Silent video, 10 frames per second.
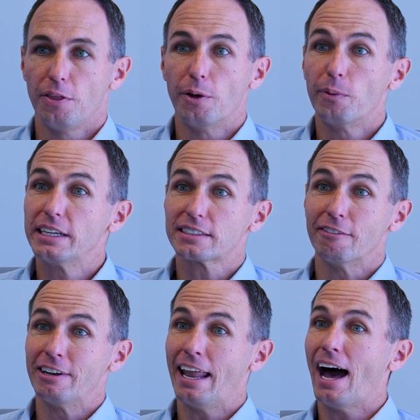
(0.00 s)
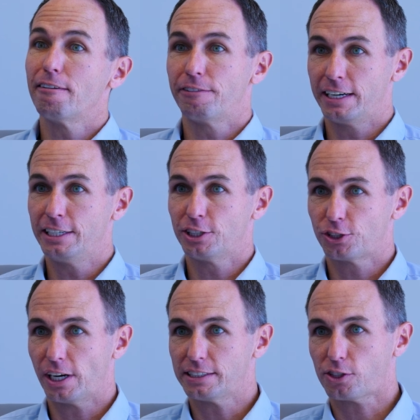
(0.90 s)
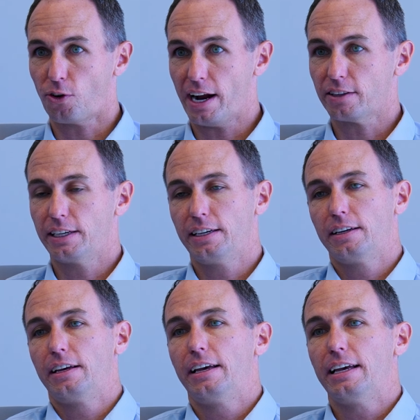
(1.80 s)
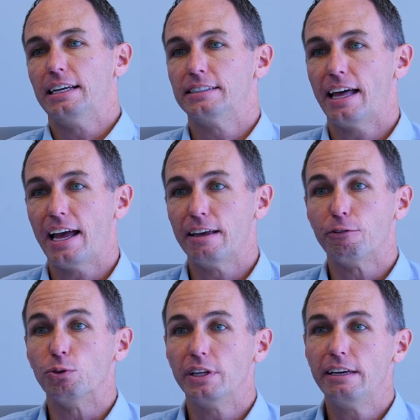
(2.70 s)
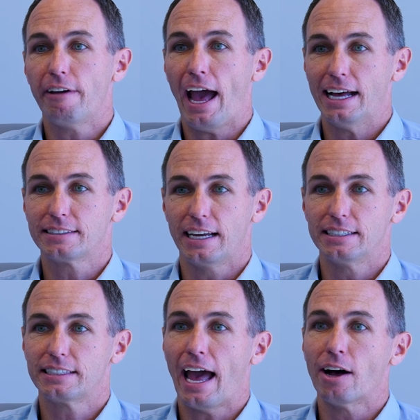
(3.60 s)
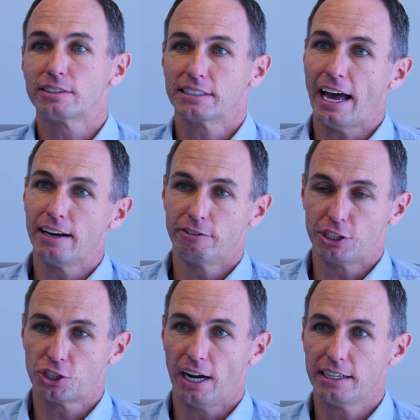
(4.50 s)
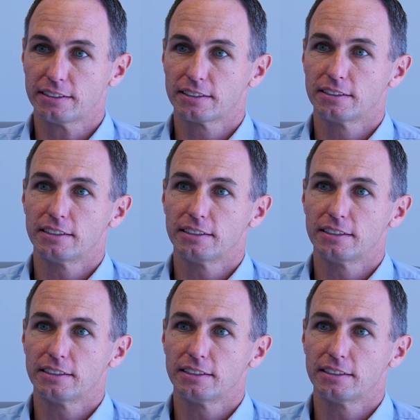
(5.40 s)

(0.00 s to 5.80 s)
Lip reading: The risk of not funding your trust correctly is that if you leave assets outside of the trust,